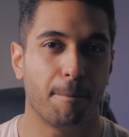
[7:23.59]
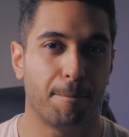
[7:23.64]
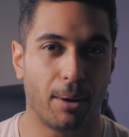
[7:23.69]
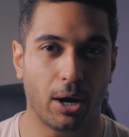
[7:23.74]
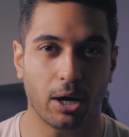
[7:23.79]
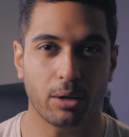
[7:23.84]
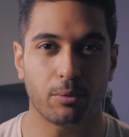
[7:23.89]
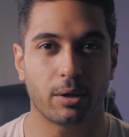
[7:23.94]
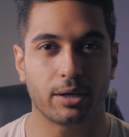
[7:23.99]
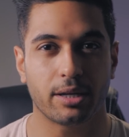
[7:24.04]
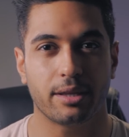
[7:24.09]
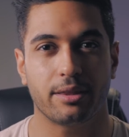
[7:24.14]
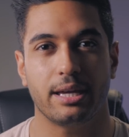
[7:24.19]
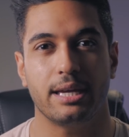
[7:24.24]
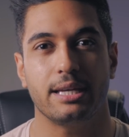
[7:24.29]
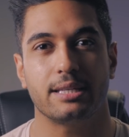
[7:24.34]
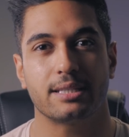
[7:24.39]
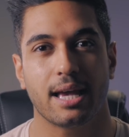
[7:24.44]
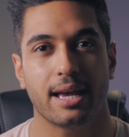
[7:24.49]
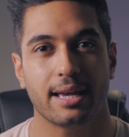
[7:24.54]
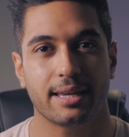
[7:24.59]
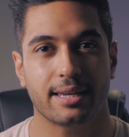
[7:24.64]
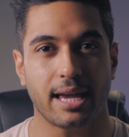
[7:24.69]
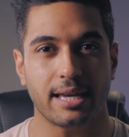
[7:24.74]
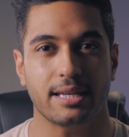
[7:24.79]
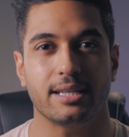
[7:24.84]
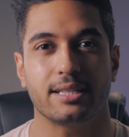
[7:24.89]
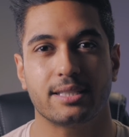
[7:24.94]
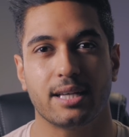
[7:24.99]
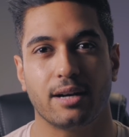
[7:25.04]
Buy one of these,
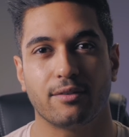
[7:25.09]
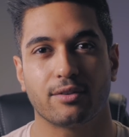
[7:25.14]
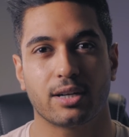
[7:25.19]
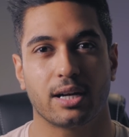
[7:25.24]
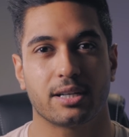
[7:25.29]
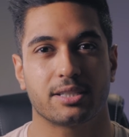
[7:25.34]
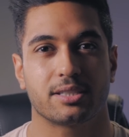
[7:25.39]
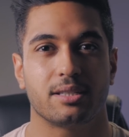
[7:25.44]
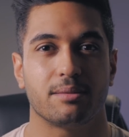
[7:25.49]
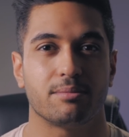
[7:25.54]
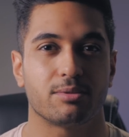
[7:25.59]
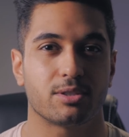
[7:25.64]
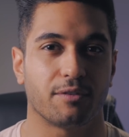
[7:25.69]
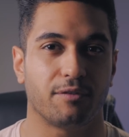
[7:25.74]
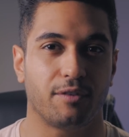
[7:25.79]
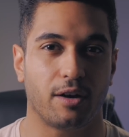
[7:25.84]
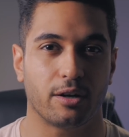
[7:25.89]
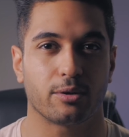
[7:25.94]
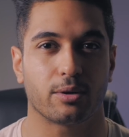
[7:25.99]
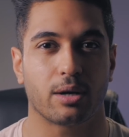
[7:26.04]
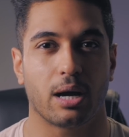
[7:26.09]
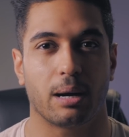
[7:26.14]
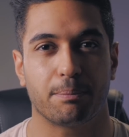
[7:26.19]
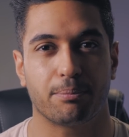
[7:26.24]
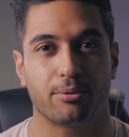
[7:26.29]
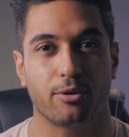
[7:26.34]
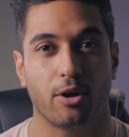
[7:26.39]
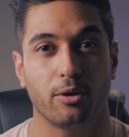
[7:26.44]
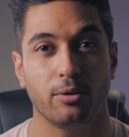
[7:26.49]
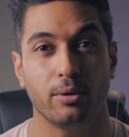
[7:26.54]
get yourself custom to Final Cut
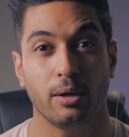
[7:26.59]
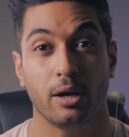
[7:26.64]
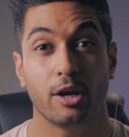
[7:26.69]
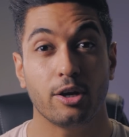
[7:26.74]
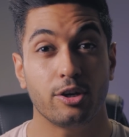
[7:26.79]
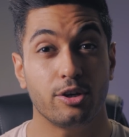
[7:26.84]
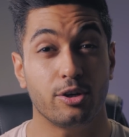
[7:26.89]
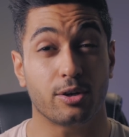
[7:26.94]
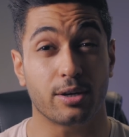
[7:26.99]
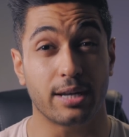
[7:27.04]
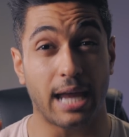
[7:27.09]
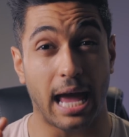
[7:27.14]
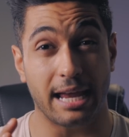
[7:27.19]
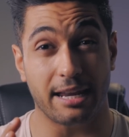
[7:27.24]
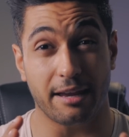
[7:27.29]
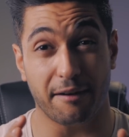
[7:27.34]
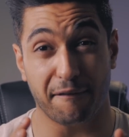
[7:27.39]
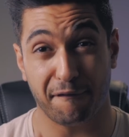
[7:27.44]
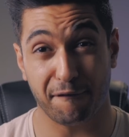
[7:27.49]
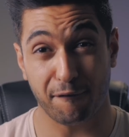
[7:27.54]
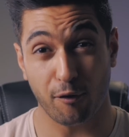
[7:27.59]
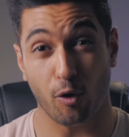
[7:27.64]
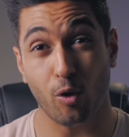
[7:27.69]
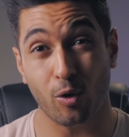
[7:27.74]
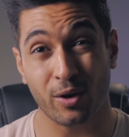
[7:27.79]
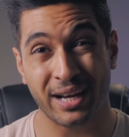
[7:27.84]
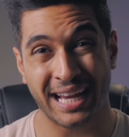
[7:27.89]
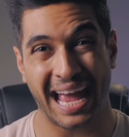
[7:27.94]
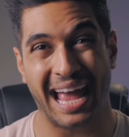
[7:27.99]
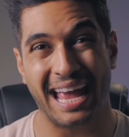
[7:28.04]
Pro. You can edit
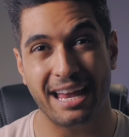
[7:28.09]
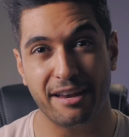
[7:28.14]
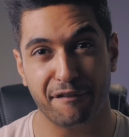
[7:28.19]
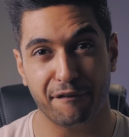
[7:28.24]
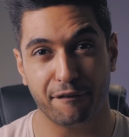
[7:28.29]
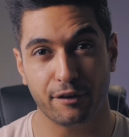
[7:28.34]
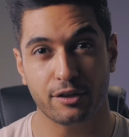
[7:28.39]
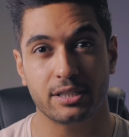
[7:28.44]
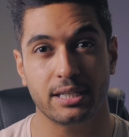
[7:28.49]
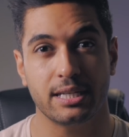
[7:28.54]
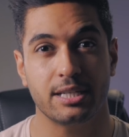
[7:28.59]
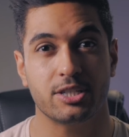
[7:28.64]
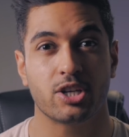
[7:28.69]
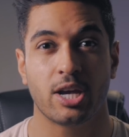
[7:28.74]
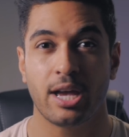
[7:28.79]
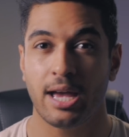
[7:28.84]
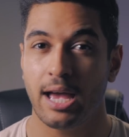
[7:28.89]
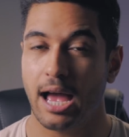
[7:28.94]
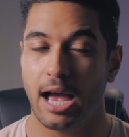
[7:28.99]
4K footage.